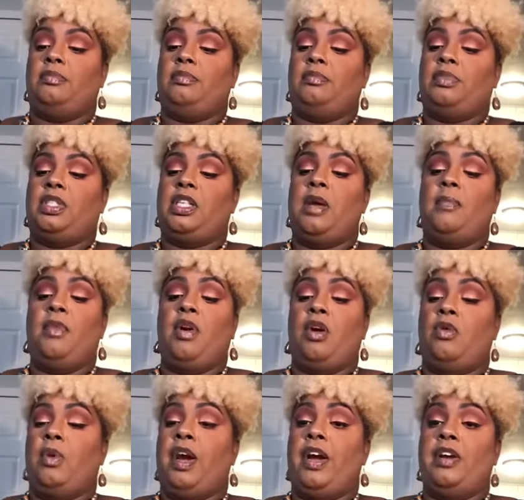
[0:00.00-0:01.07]
some
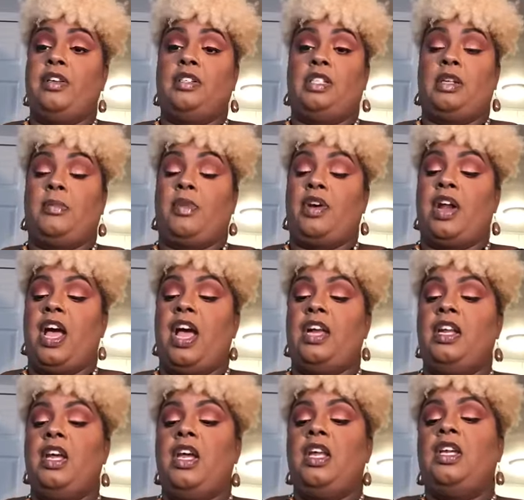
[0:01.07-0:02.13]
are aware and some are
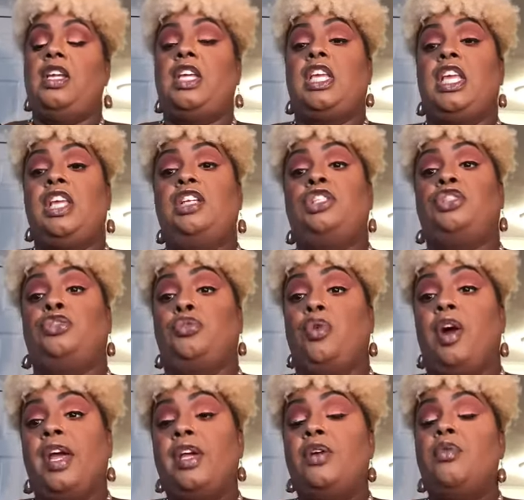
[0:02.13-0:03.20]
not. Nakia
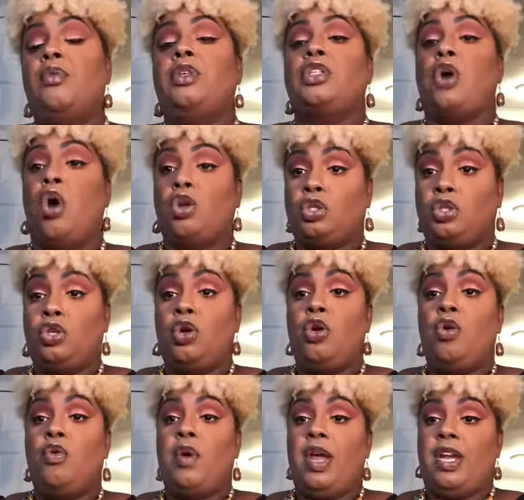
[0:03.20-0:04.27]
Joy, who is
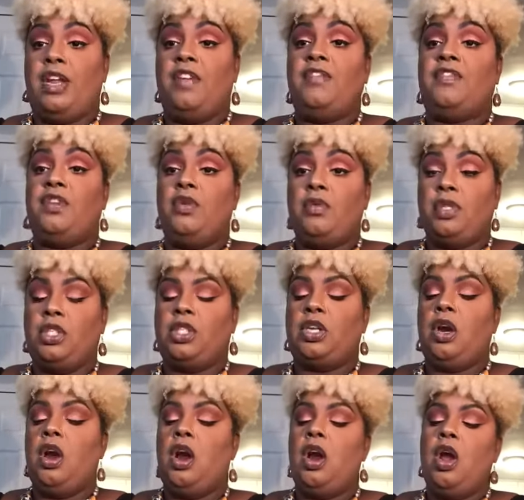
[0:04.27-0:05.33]
also an
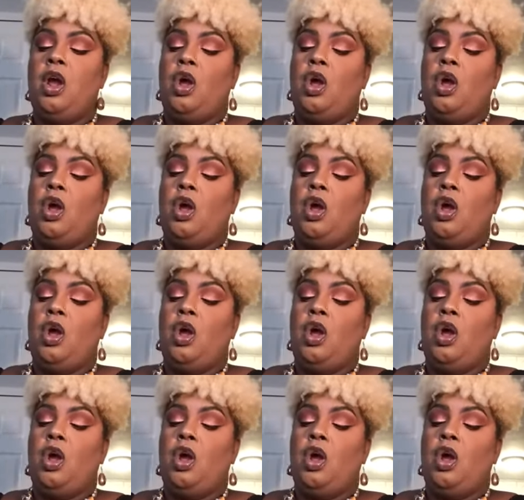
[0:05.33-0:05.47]
influencer